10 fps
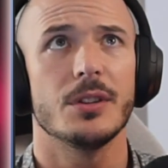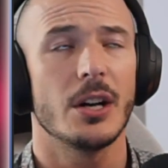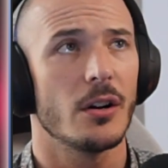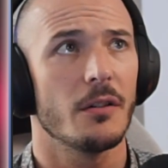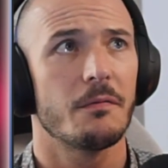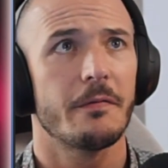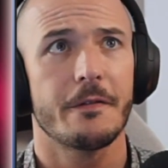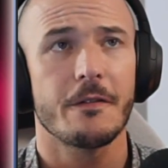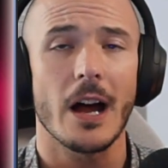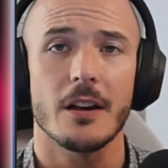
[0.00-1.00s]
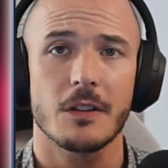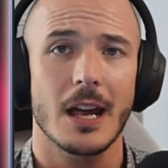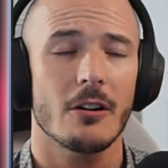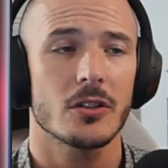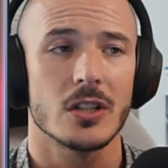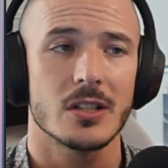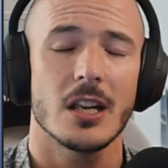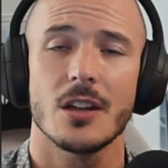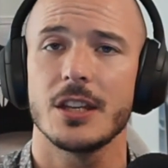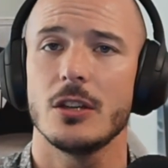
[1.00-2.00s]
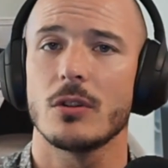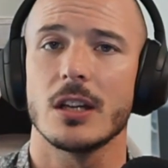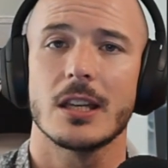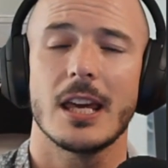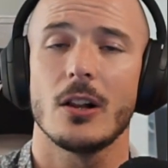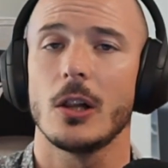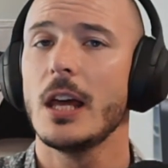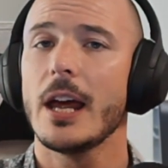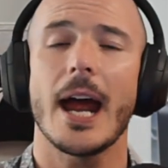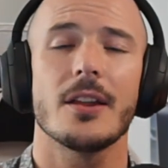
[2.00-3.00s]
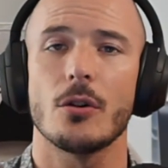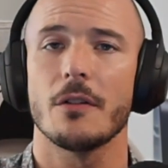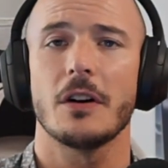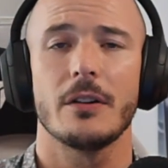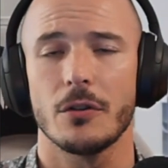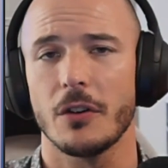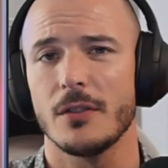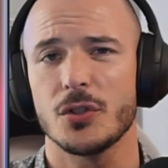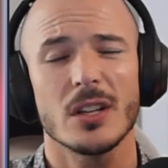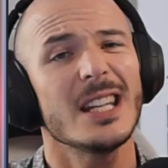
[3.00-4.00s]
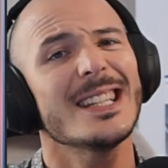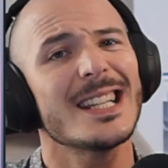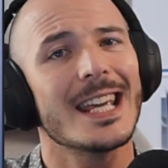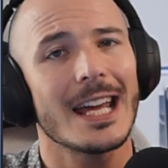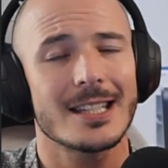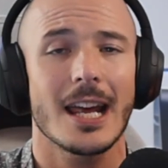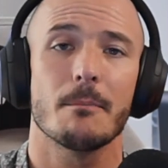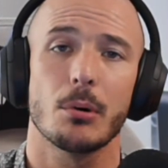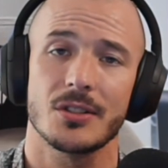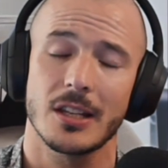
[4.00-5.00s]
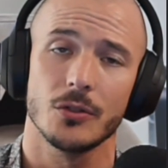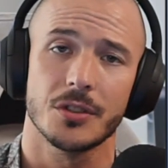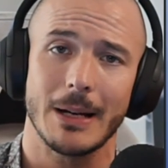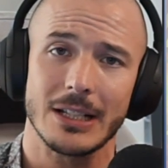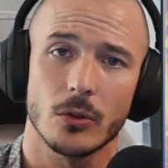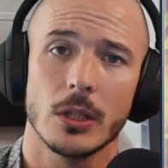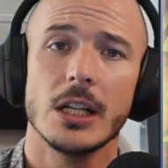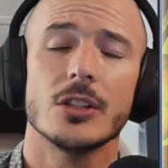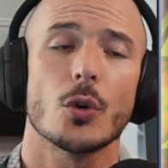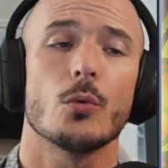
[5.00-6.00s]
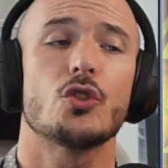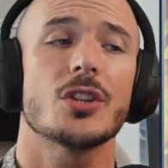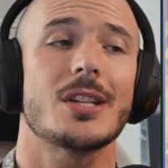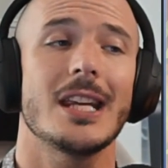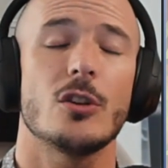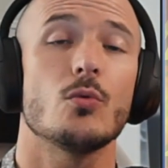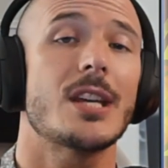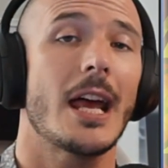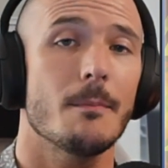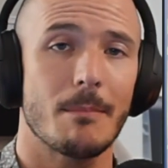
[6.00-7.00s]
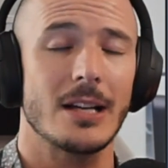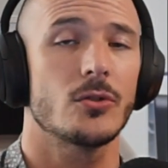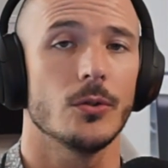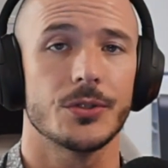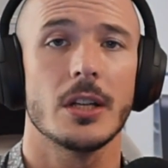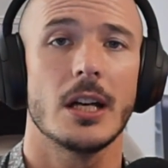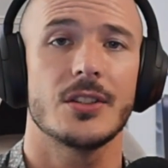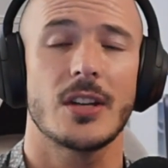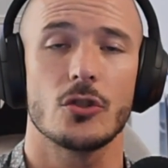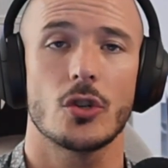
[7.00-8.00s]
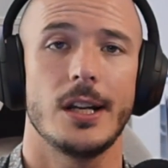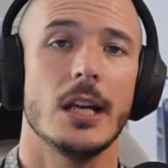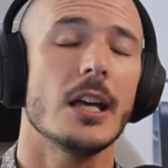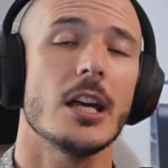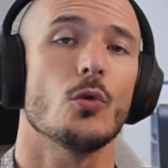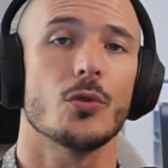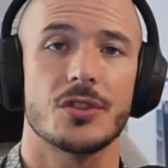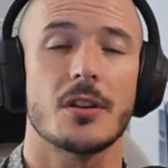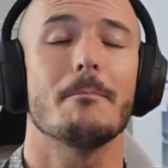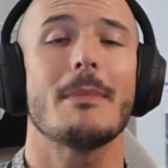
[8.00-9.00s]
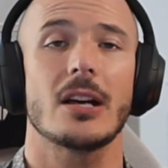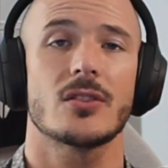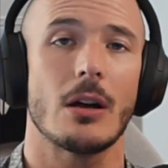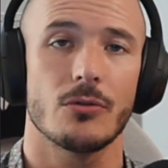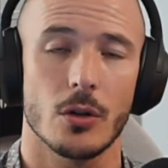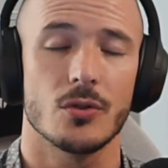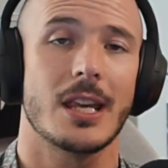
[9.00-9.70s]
there are 5 characters here that you can kill, and there are 5 revives. You can easily get 10 plus kills a battle, so it would just take you 10 battles essentially in order to max out those